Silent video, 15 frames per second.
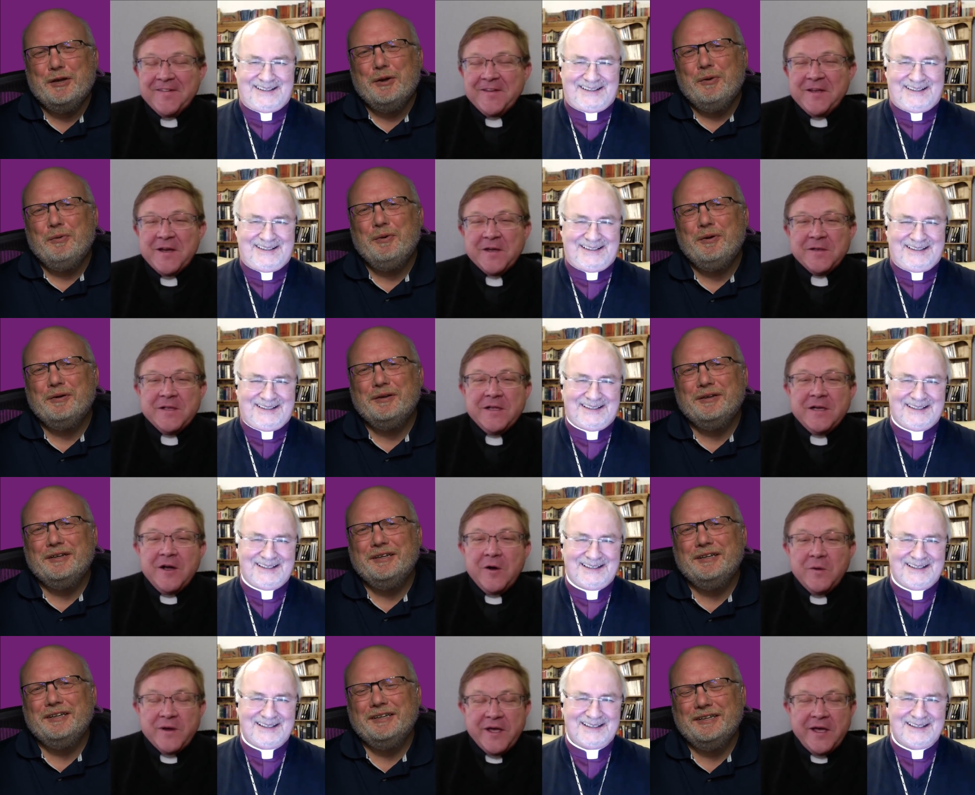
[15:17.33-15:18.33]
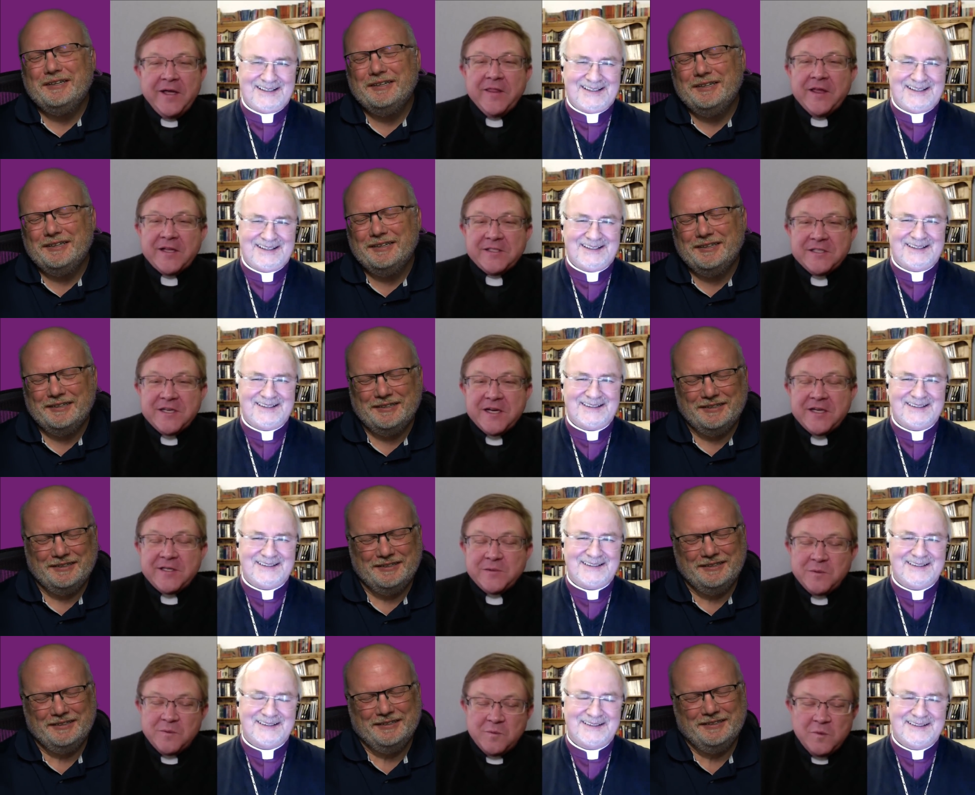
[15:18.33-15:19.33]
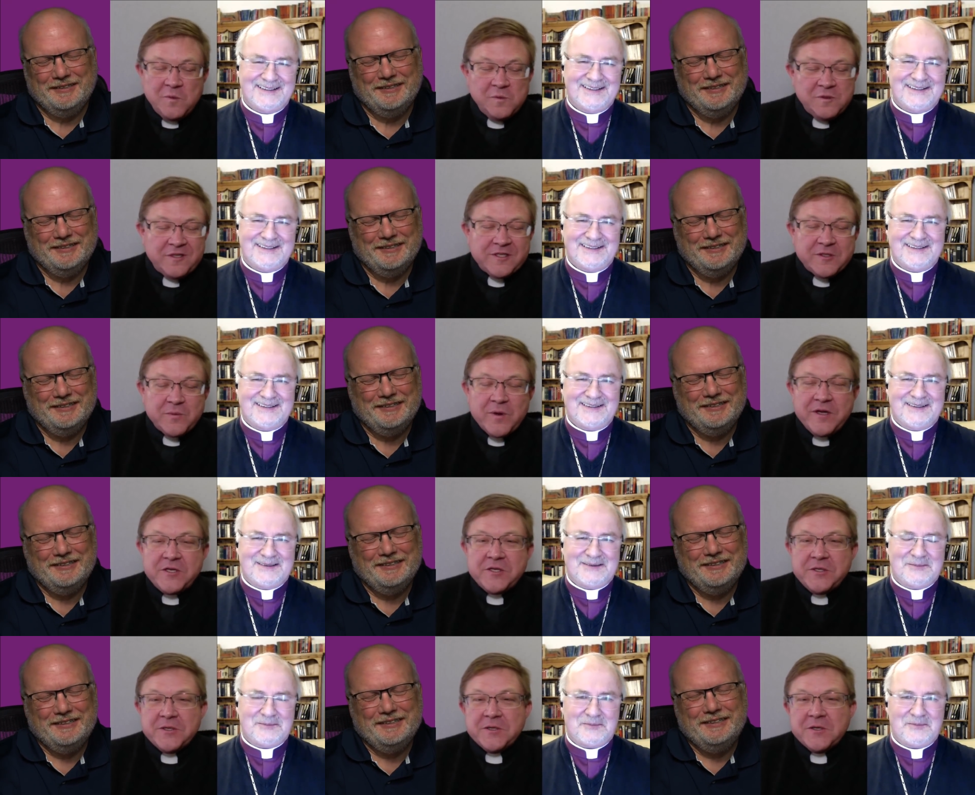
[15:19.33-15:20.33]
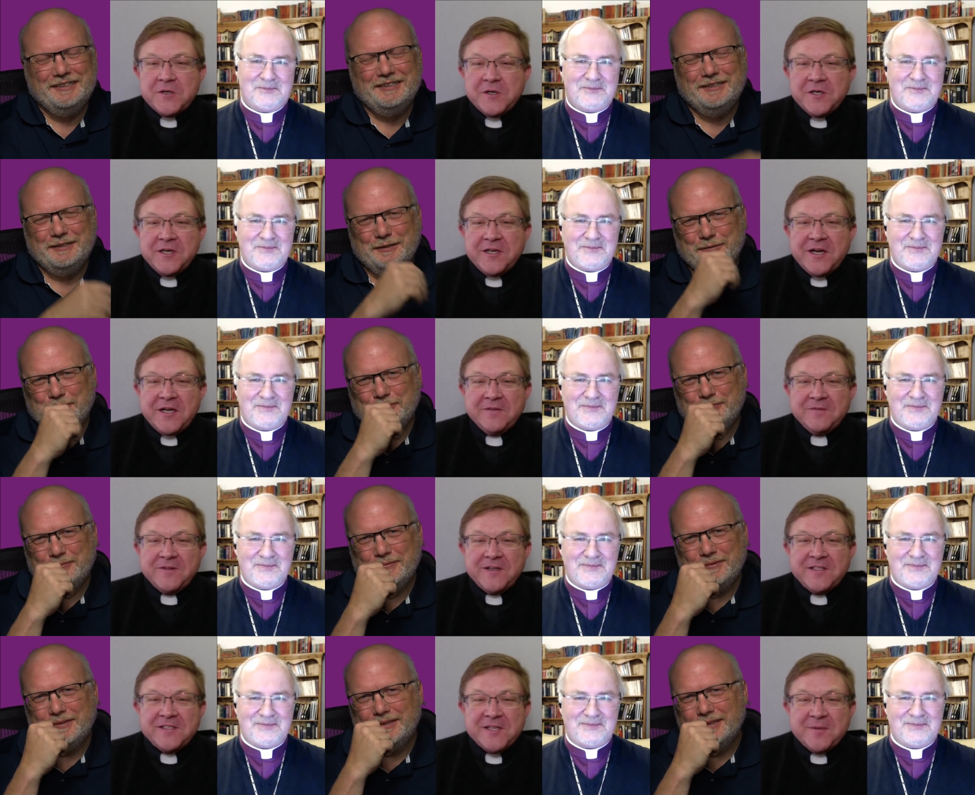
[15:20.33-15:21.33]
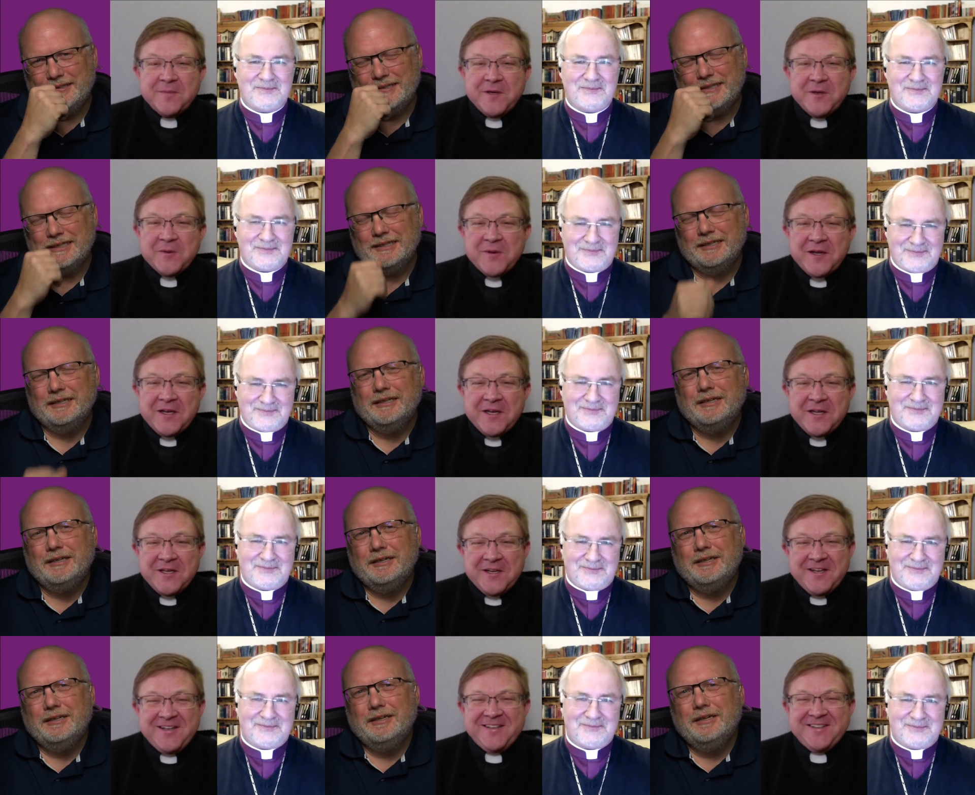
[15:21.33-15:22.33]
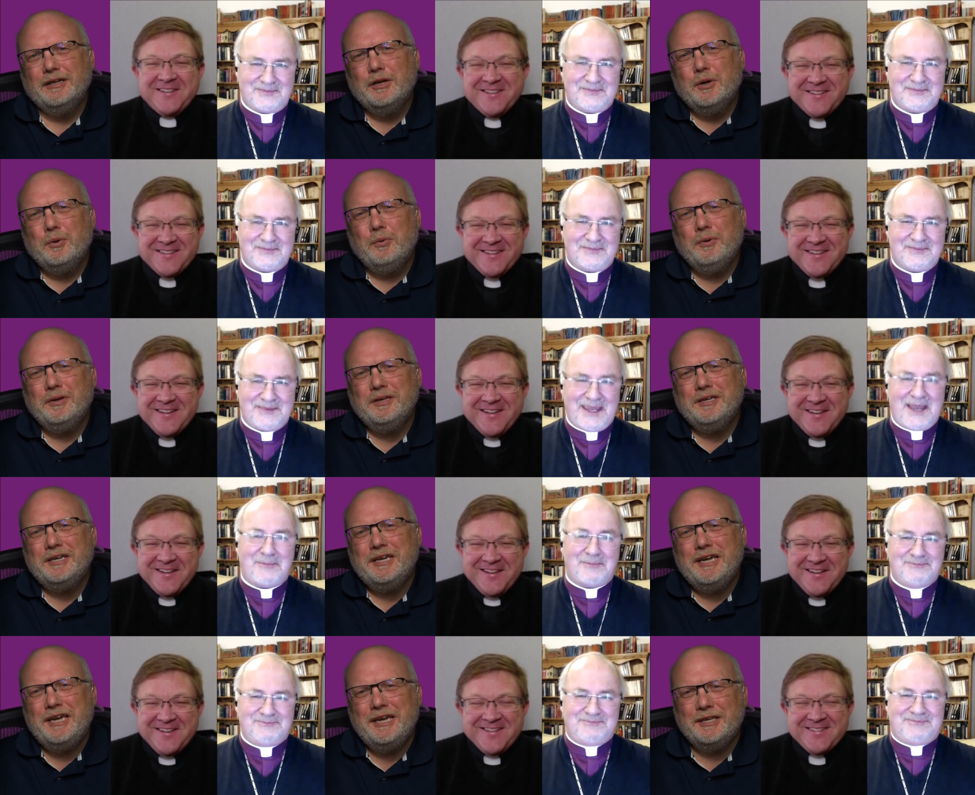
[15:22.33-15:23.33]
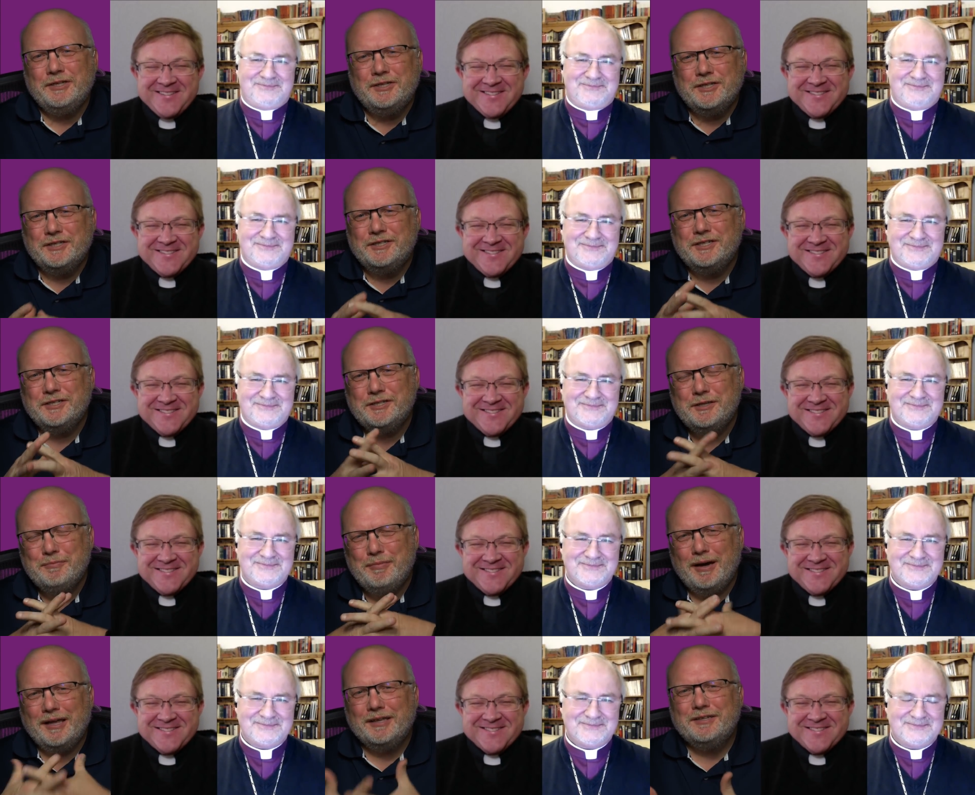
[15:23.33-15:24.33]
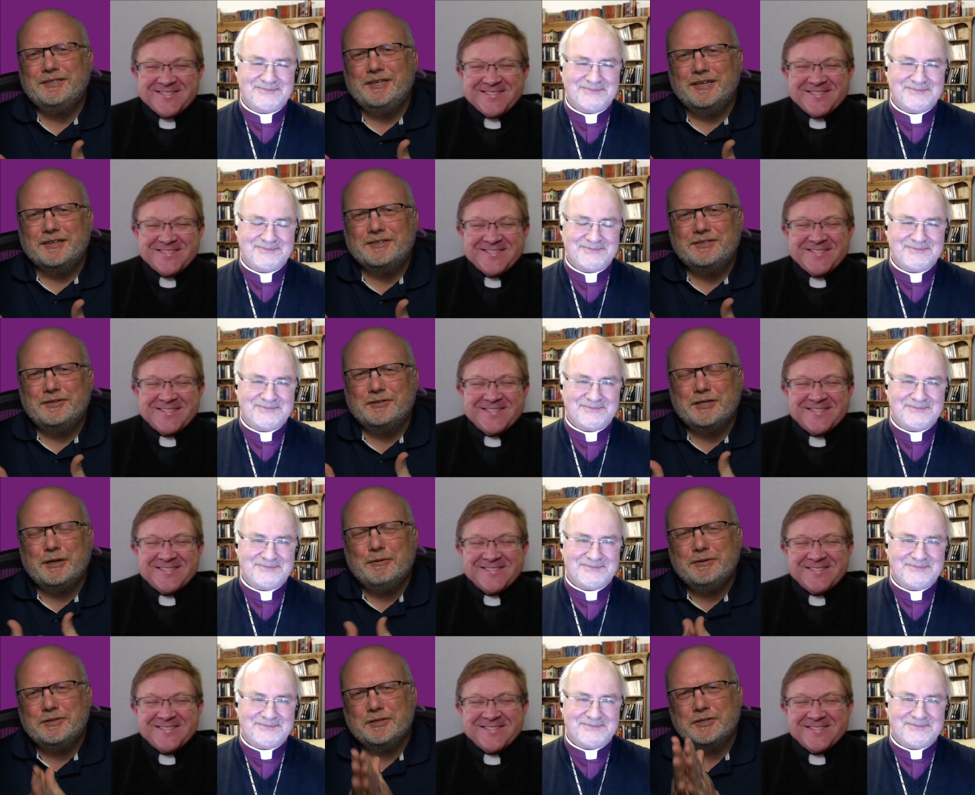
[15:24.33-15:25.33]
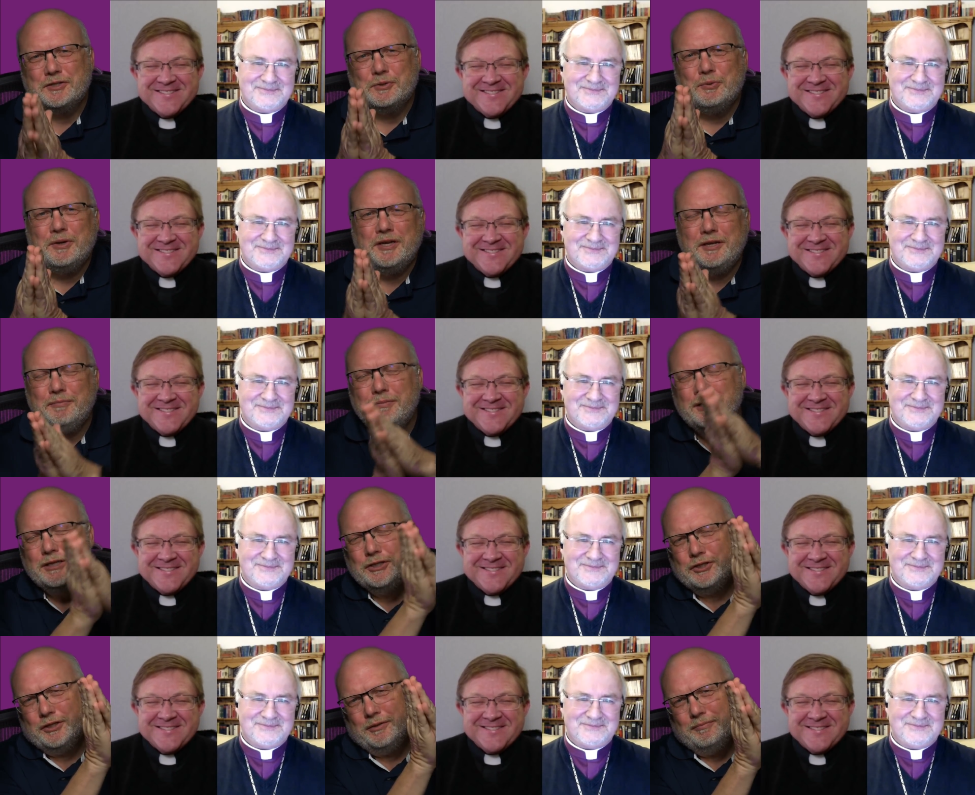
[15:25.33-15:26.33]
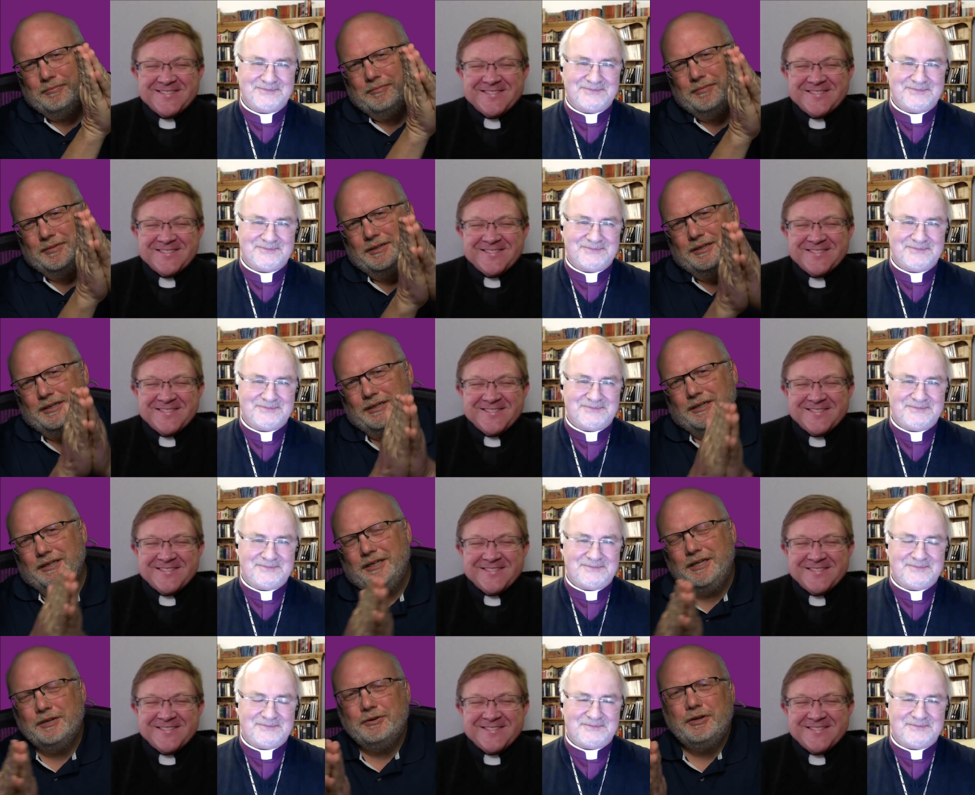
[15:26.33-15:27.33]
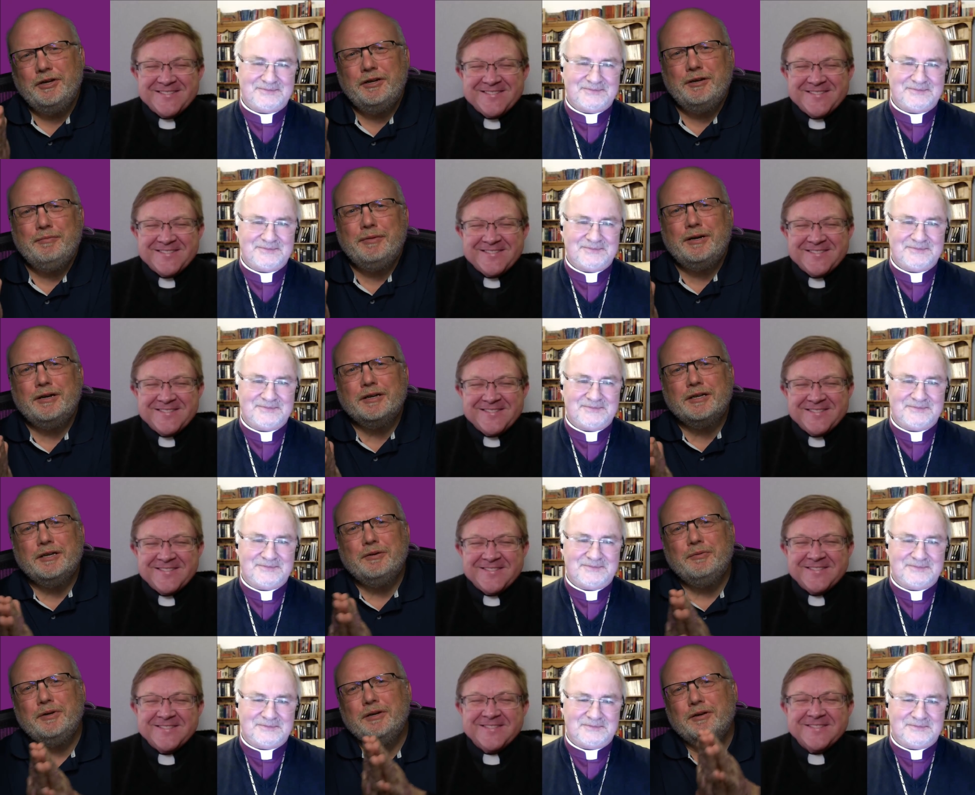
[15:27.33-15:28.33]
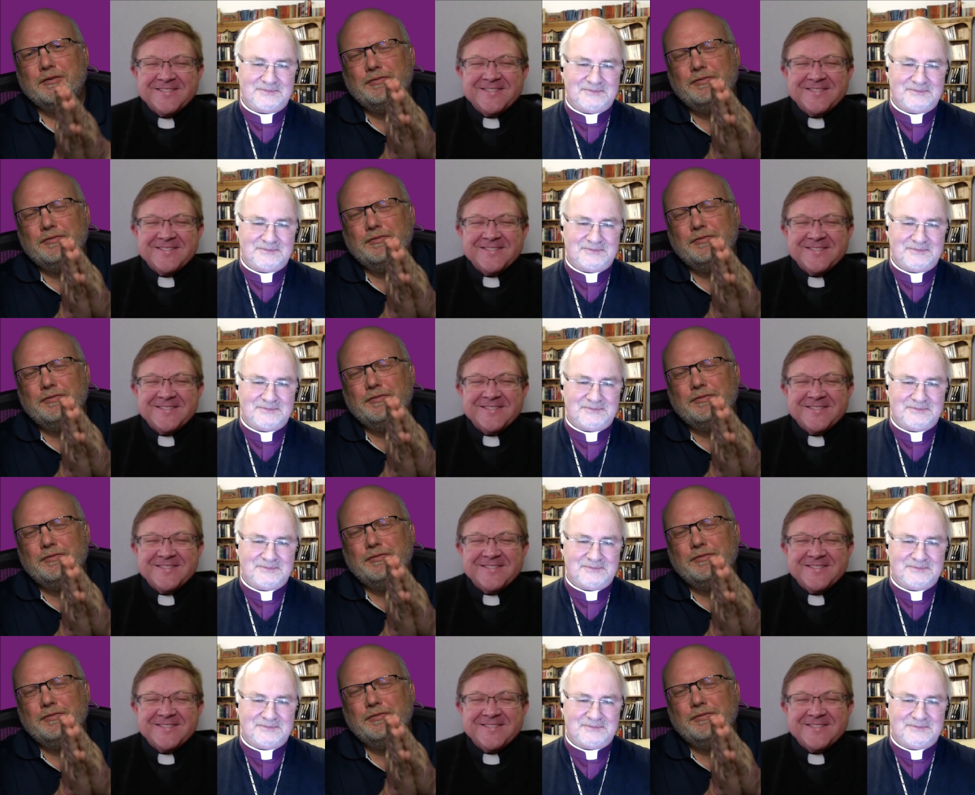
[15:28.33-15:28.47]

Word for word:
Speaker 1: mean, uh, okay, that's nice. Well, we'll just wait till you're gone and I'll find somebody who I like.
Speaker 2: Well, yep. Just in politics, there's always a swinging pendulum. You know, here in America, we go